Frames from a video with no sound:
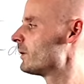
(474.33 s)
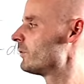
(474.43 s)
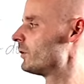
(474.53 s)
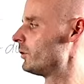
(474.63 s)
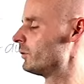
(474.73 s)

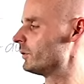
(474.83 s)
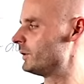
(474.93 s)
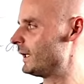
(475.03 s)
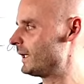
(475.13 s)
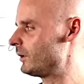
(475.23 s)
So
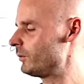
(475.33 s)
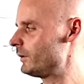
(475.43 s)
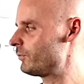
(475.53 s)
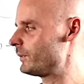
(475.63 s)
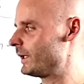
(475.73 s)
now
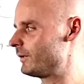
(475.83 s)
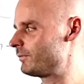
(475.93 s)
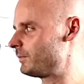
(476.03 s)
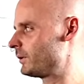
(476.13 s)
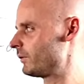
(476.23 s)
if we
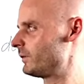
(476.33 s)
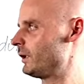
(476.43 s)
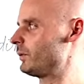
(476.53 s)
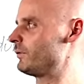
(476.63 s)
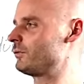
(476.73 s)
have, because
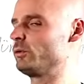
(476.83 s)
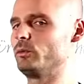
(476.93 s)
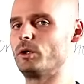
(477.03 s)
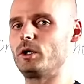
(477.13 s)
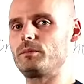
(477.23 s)
now we have two
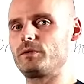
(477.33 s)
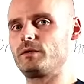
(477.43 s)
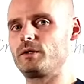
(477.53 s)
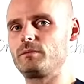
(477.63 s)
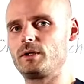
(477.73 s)
verbs and
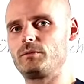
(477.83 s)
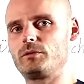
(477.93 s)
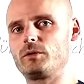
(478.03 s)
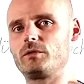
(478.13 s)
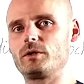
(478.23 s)
sometimes
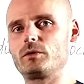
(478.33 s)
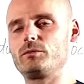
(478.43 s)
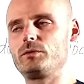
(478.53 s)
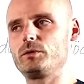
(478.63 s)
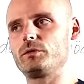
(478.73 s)
students are
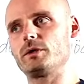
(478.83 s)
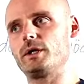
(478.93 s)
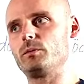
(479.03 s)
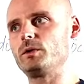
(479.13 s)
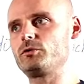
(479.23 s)
confused,
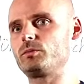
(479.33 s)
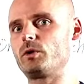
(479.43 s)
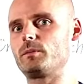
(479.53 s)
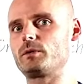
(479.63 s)
okay, which verb